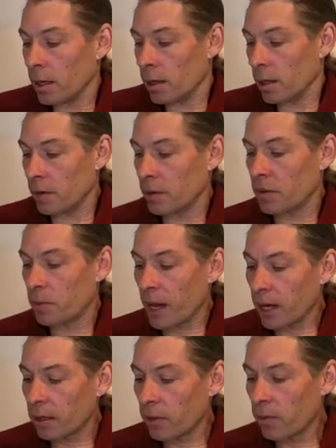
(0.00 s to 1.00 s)
In
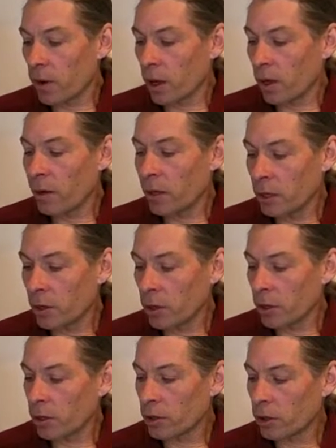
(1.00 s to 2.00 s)
respect to following your
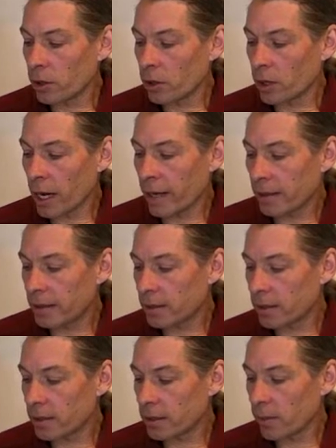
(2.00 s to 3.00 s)
internal guidance
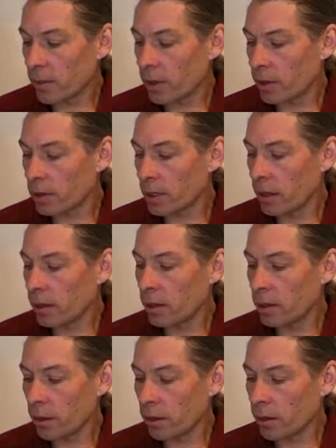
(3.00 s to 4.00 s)
system, there is nothing
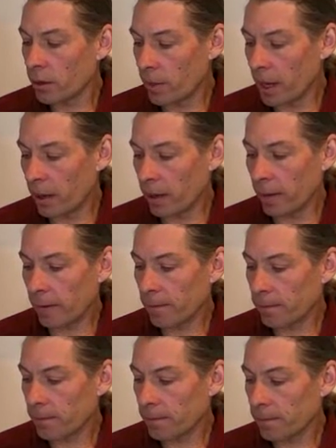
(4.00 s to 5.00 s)
to learn about it.
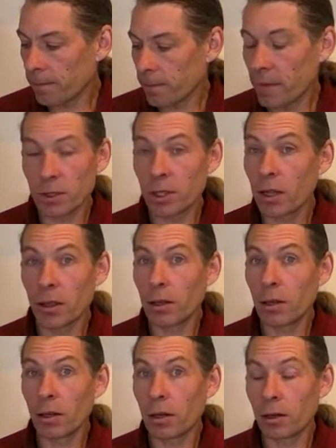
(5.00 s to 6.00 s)
There's nothing
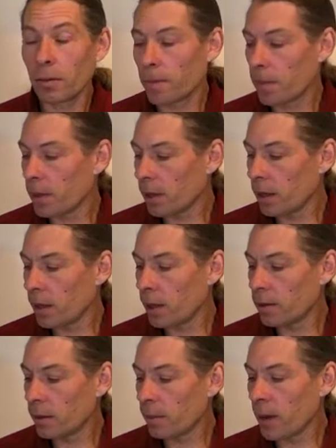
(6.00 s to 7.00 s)
to learn.
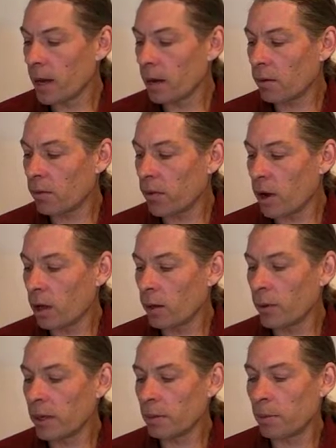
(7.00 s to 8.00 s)
It's about
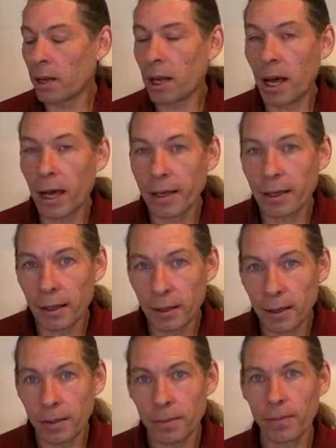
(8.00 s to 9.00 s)
following
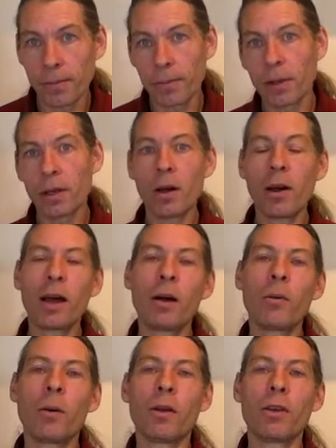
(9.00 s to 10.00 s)
blindly. You know
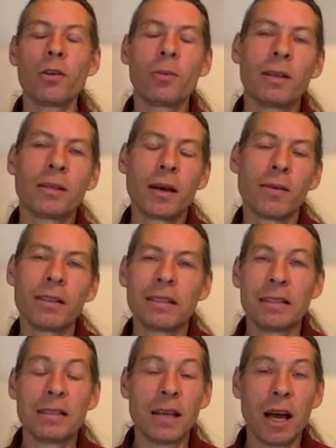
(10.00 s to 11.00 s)
how humans have this
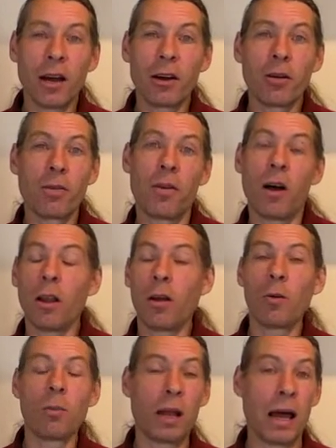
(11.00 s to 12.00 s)
desire to
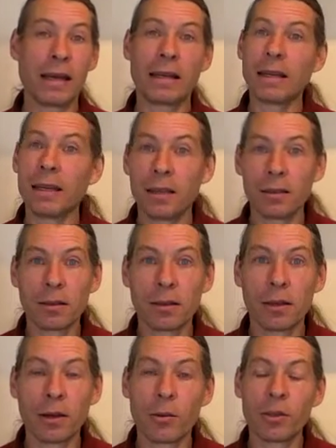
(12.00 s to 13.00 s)
follow blindly?
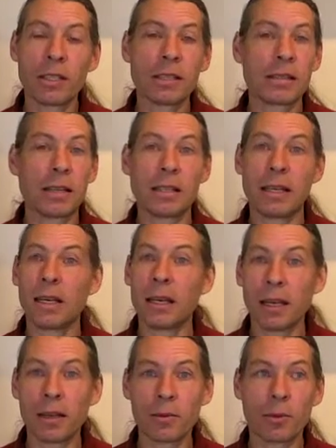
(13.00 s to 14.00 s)
You know, we're just such
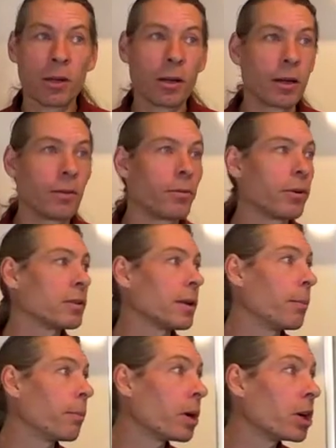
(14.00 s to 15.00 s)
idiots. We're looking for
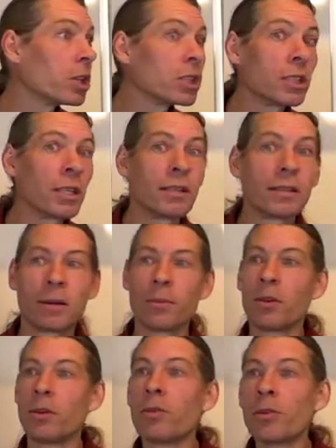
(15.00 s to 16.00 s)
some person, some
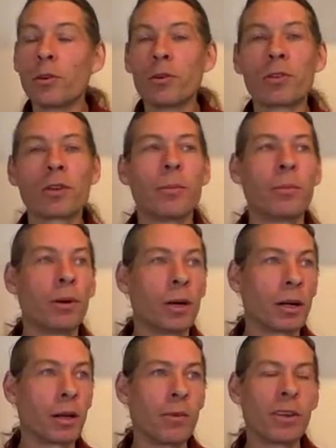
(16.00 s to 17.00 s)
guru, some
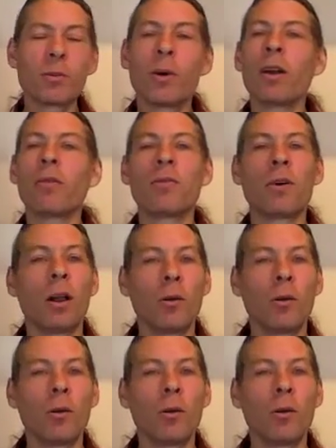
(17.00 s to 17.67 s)
book, and we just want to follow